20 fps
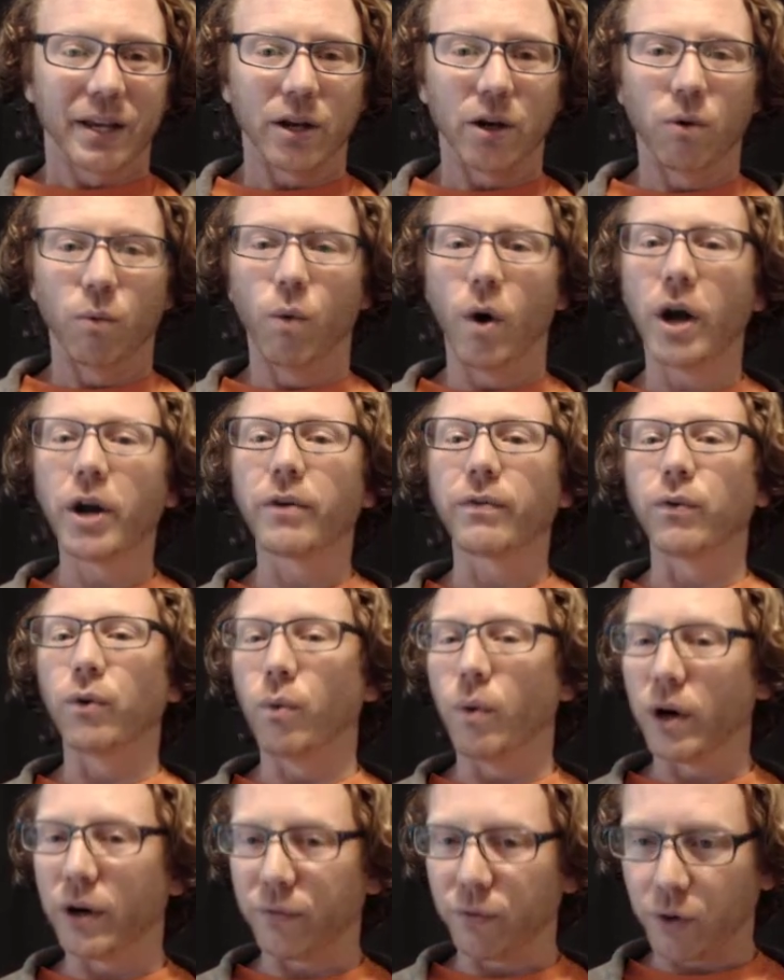
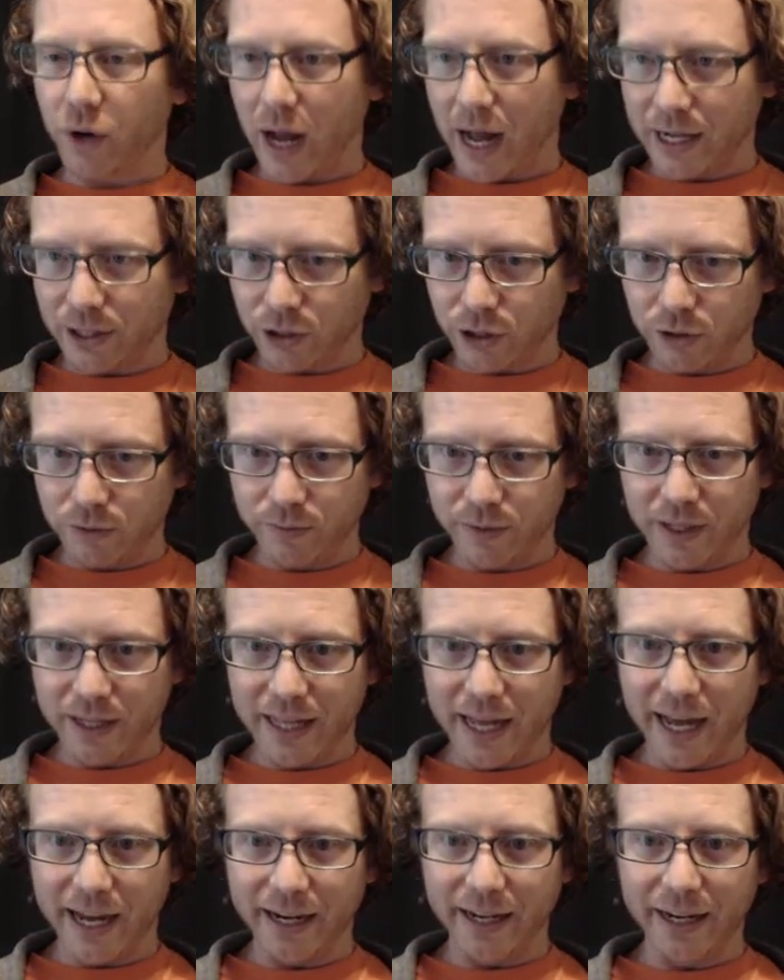Wonderful, wonderful costumes
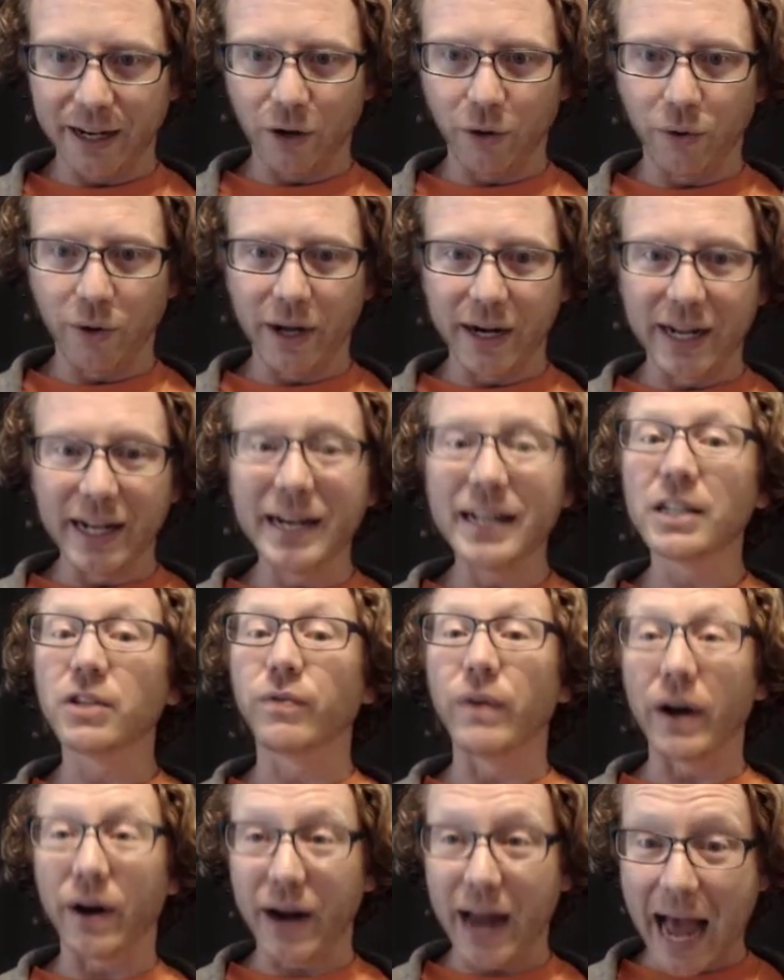in that, and it
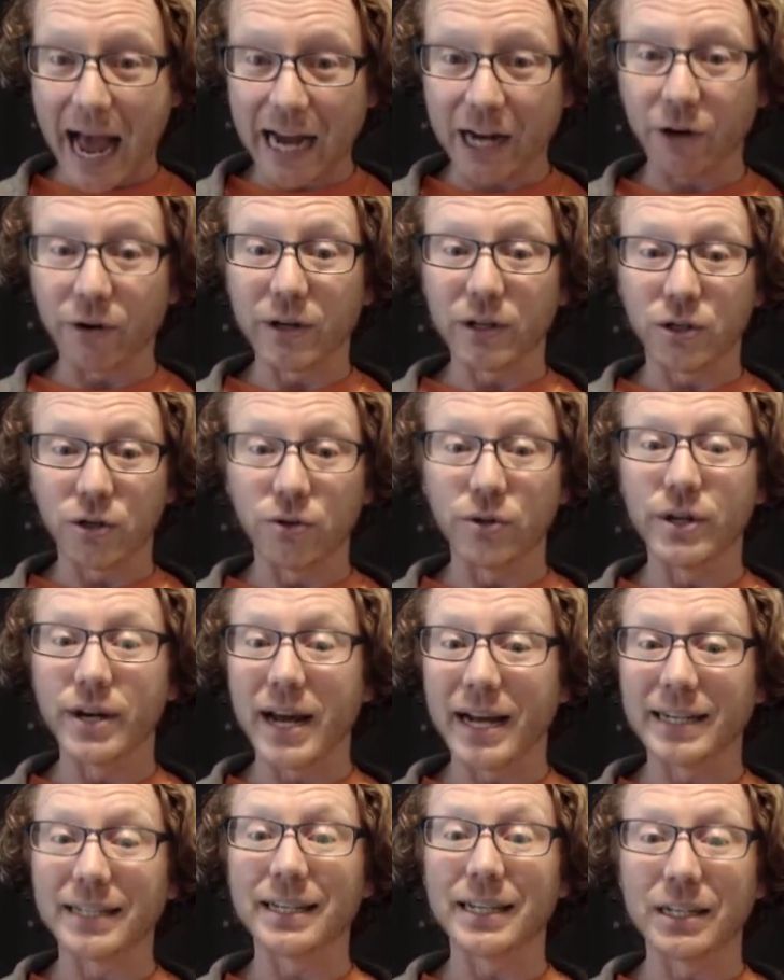is very accurate to the
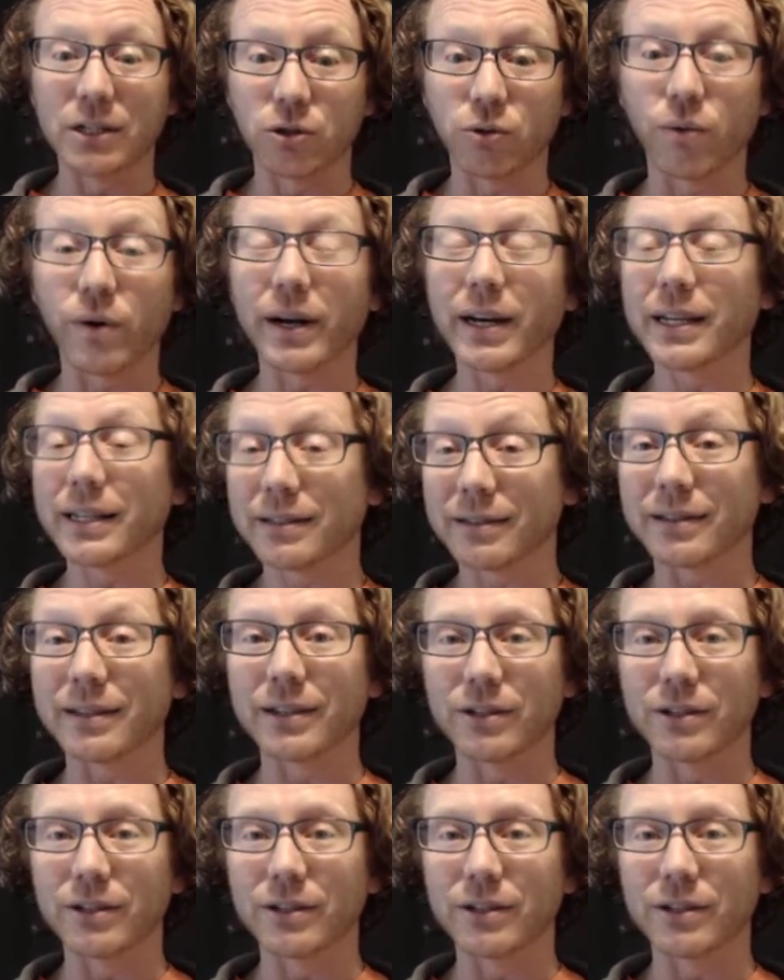1920s.